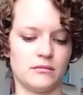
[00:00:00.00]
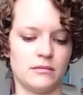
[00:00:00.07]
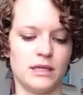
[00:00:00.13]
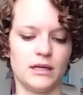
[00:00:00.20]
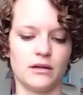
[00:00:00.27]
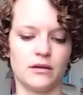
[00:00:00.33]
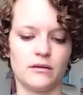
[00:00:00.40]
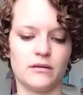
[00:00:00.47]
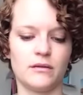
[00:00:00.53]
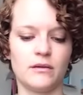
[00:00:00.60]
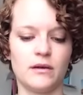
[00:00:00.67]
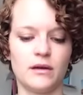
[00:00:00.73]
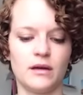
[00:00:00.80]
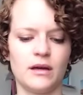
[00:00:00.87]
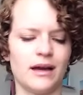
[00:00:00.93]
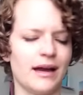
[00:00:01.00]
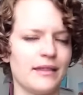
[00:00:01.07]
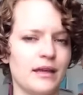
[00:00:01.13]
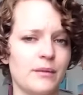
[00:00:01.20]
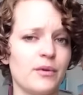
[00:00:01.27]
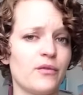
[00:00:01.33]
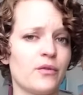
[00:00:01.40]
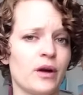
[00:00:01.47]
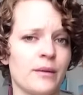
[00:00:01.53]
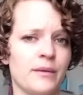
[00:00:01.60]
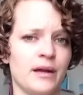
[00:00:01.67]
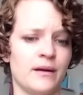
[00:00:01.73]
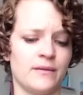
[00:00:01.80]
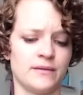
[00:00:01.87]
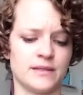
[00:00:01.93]
needle. I think before I
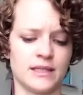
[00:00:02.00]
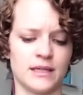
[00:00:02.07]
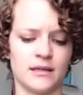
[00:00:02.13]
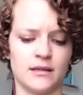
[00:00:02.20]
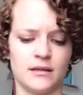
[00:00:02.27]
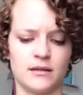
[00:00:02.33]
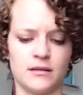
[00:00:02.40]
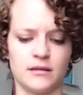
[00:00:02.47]
might have said